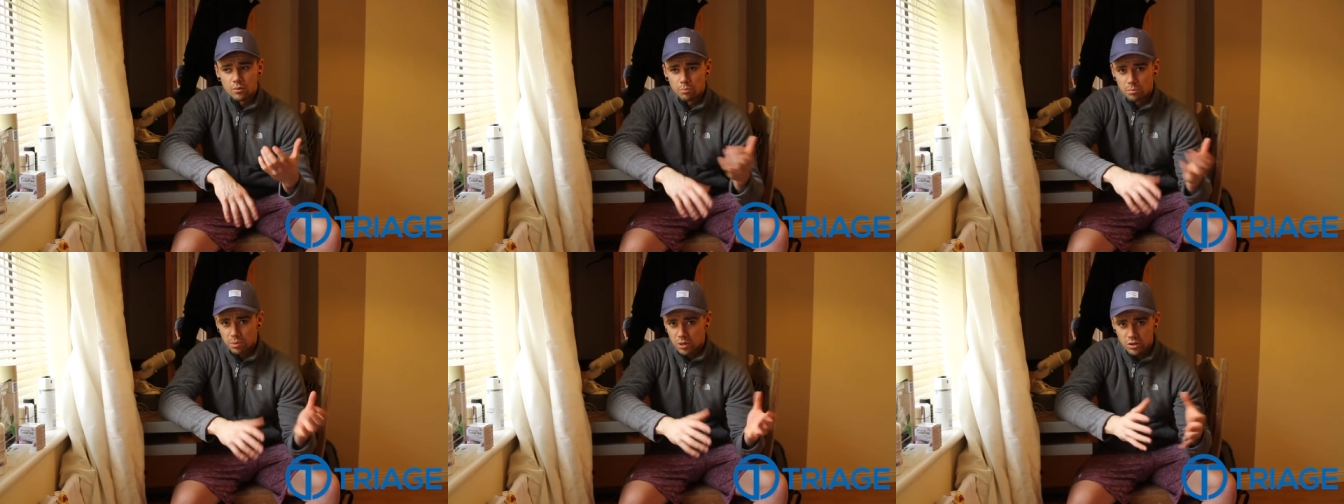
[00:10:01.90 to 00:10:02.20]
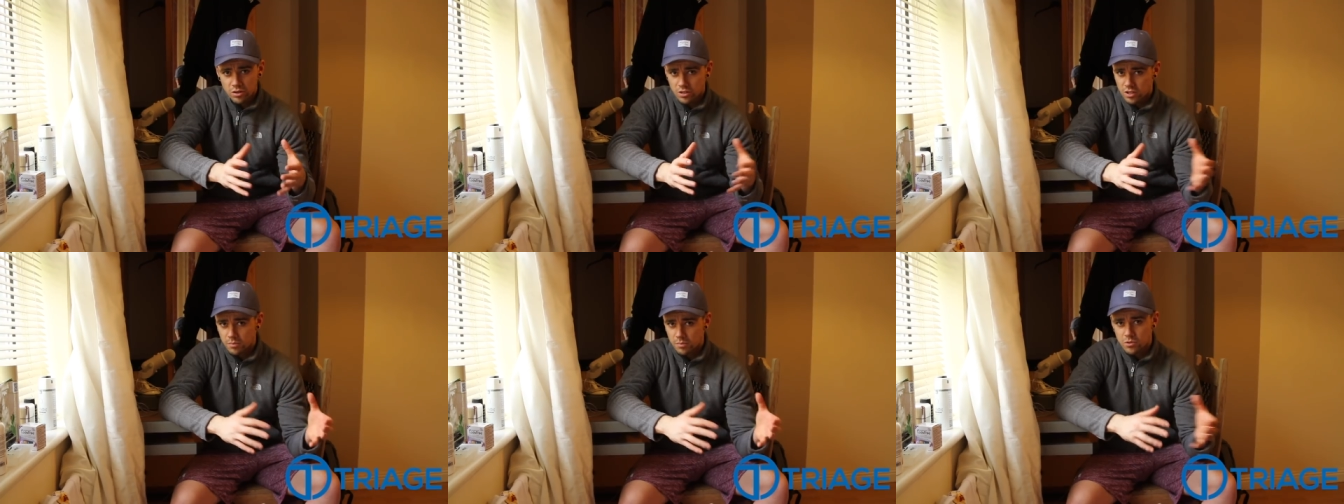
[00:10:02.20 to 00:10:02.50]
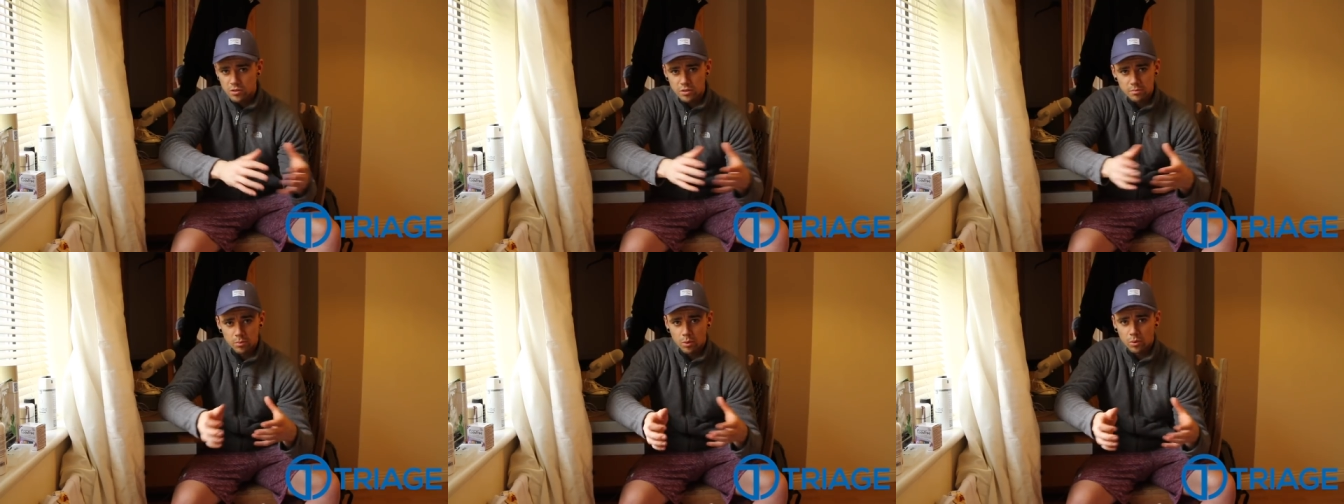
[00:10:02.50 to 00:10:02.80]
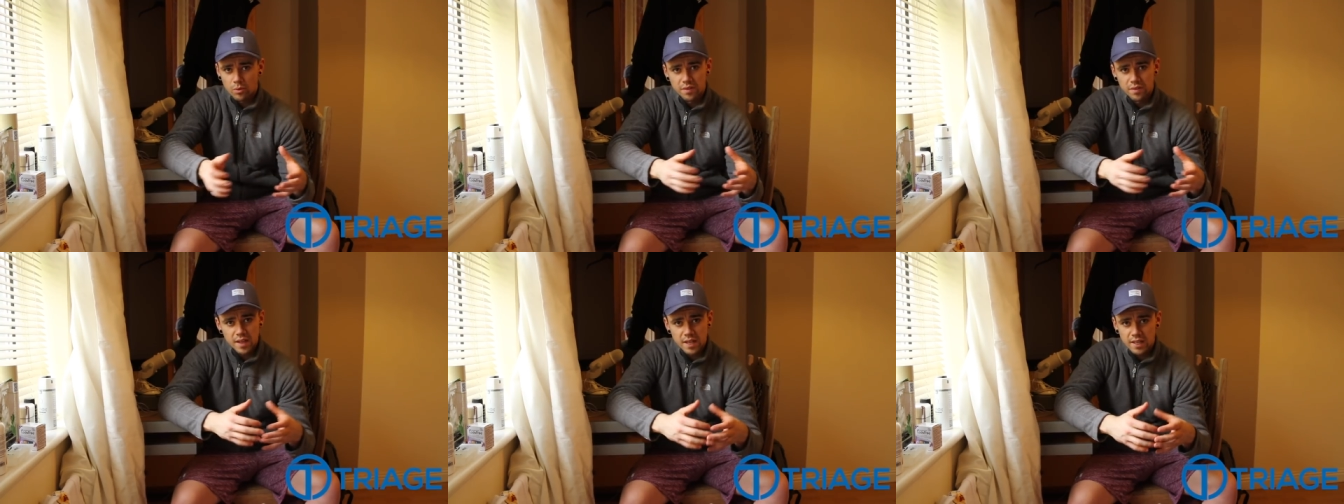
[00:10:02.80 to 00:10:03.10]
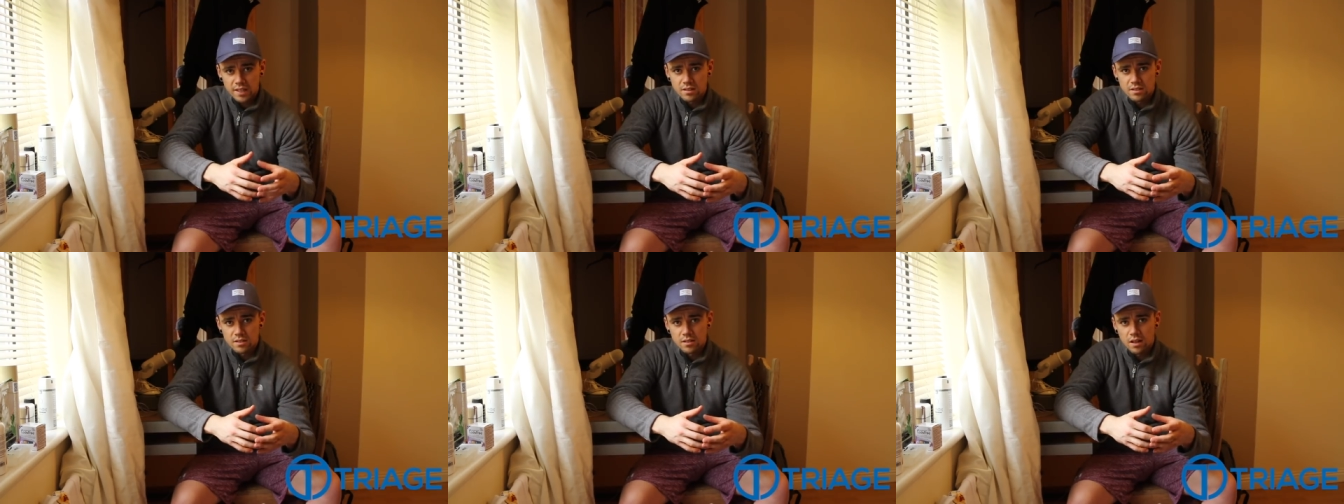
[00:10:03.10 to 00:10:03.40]
because I'm doing both
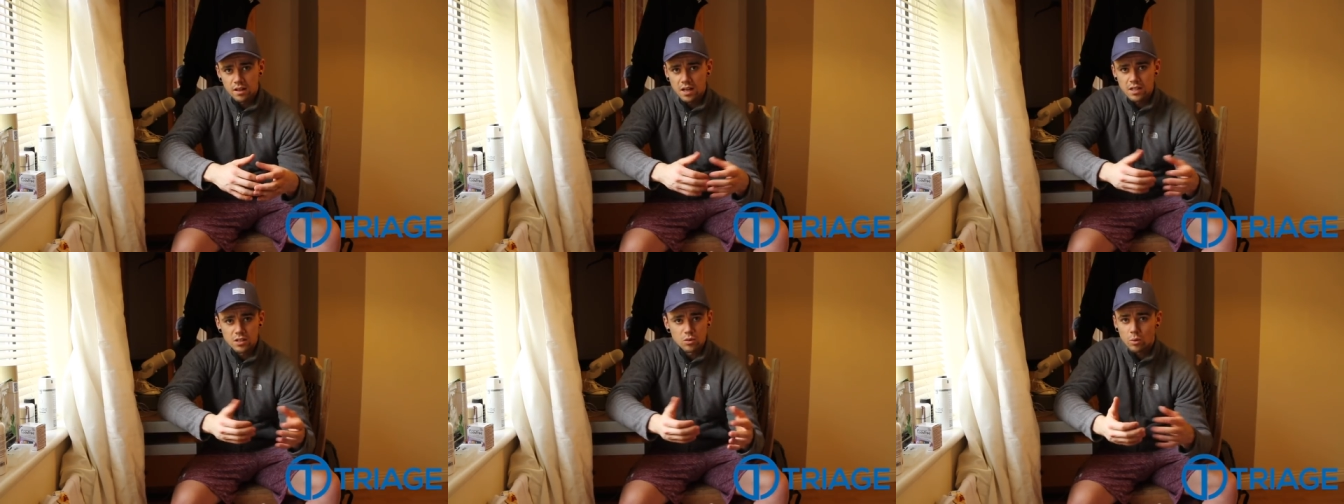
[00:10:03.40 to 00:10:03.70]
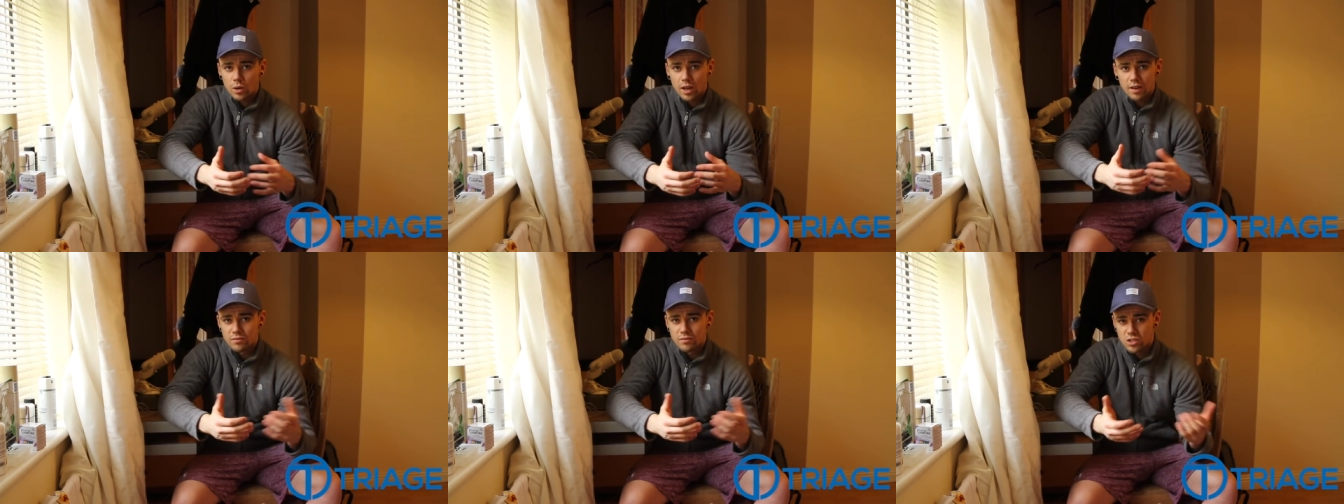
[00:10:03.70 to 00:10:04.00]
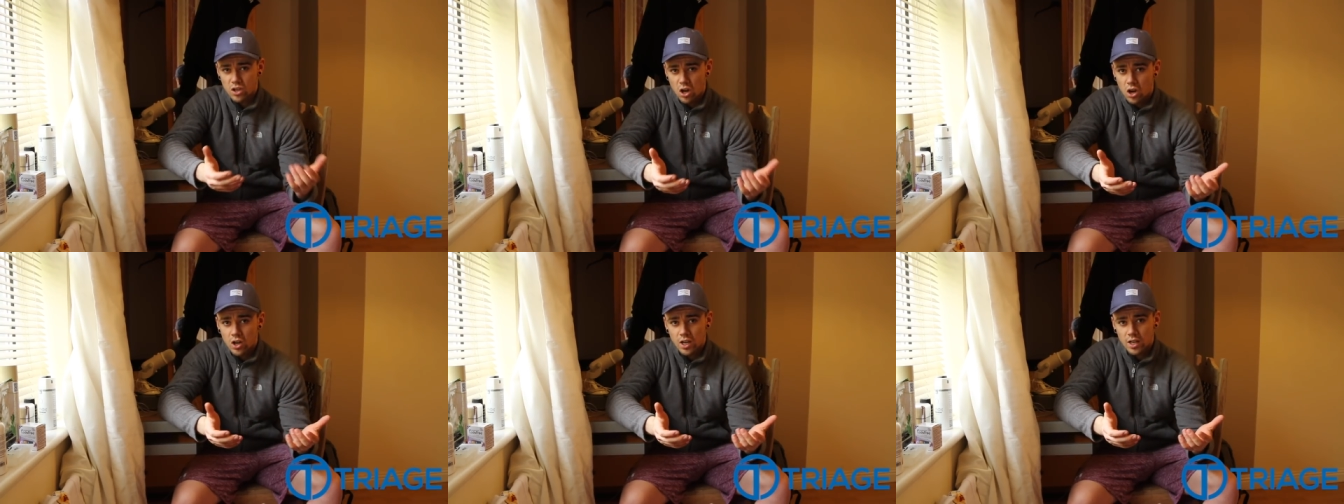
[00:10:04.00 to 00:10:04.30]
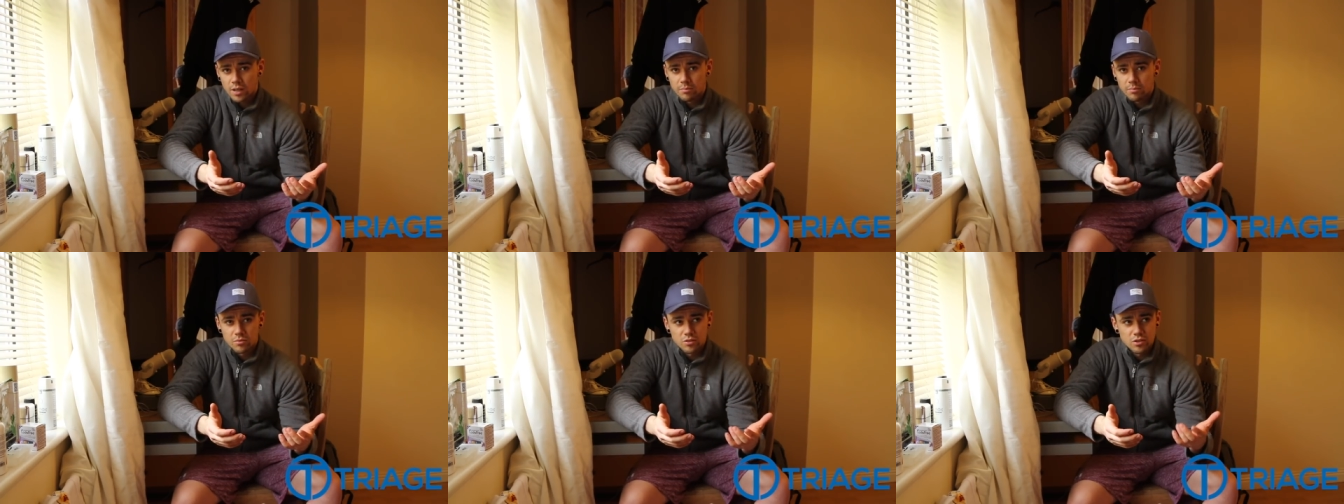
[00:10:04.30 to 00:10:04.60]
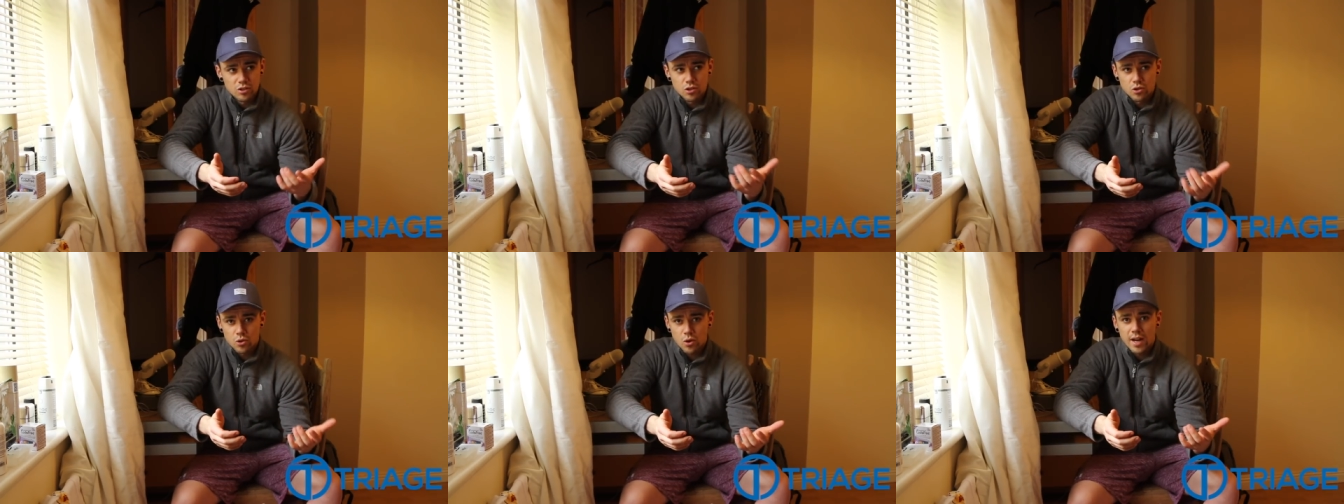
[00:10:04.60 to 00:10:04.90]
things, I don't have time
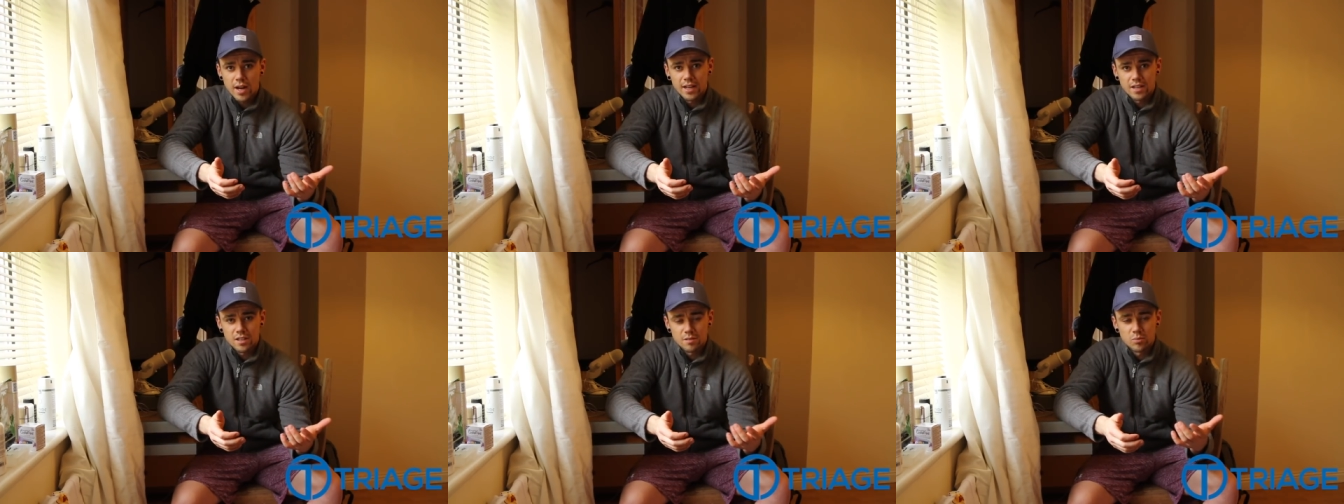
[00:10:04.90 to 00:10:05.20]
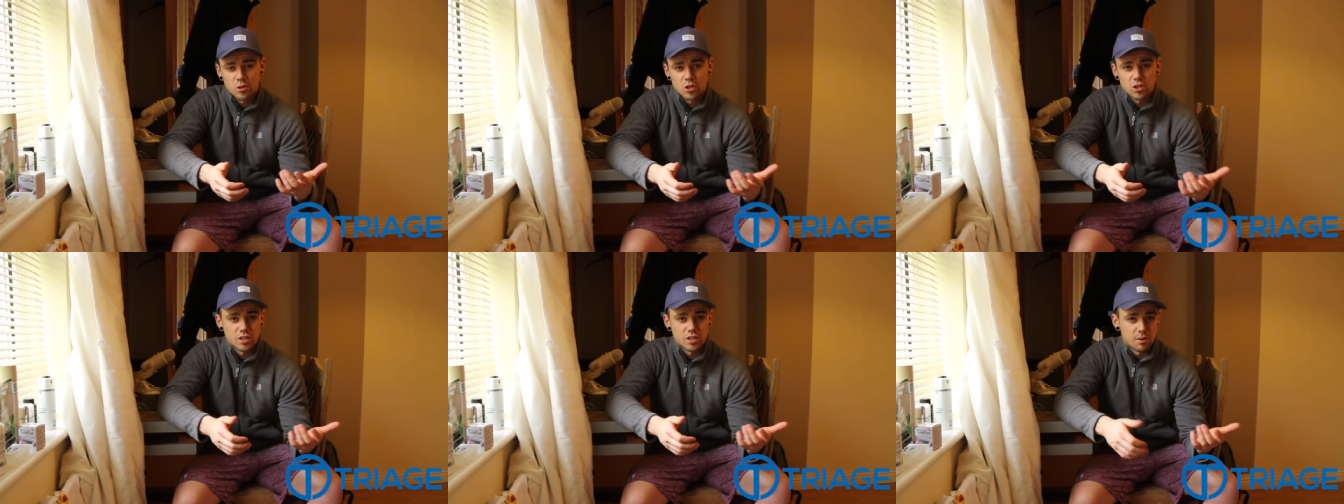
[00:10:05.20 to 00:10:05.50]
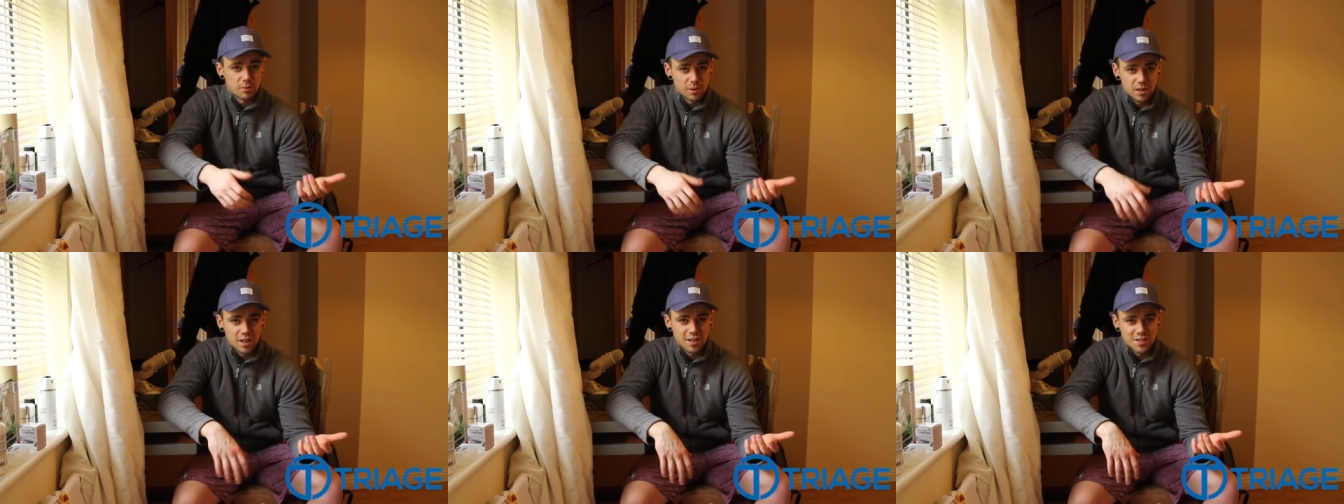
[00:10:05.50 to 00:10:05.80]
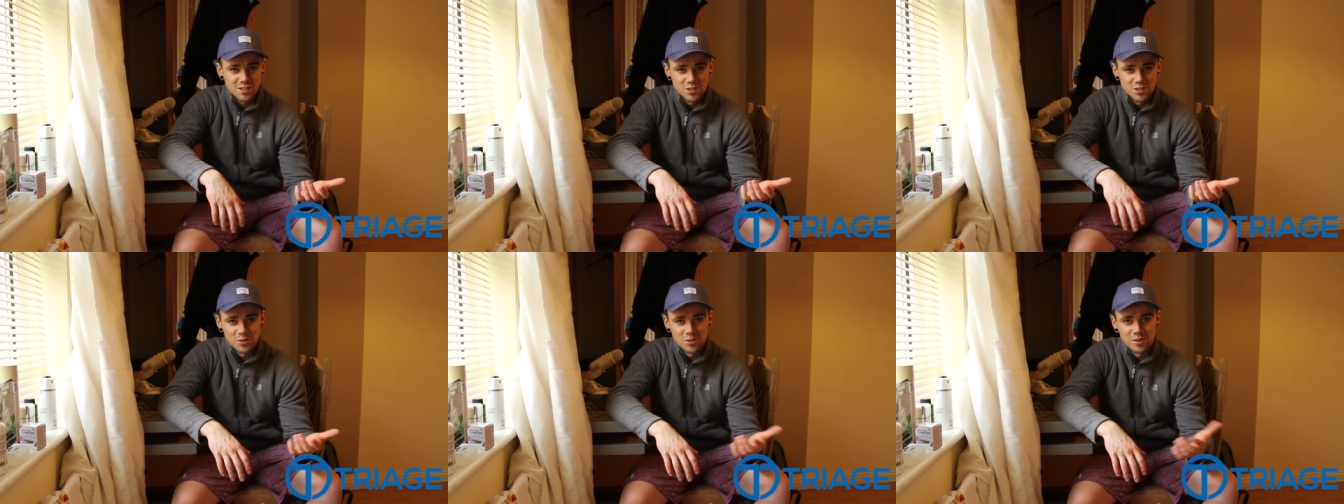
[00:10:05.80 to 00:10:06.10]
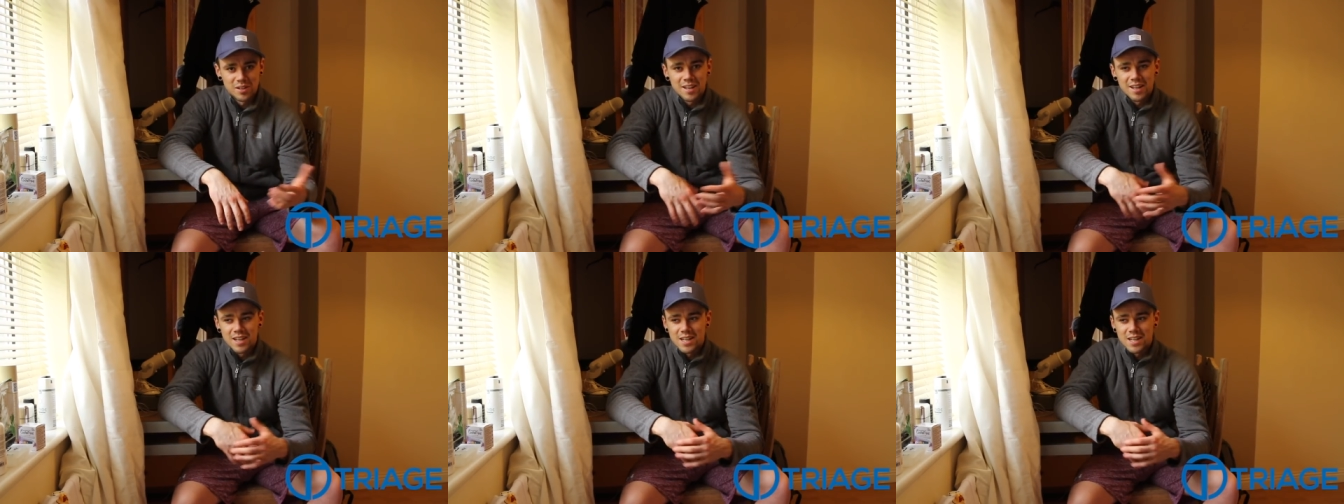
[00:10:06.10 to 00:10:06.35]
to train as much as I would like to.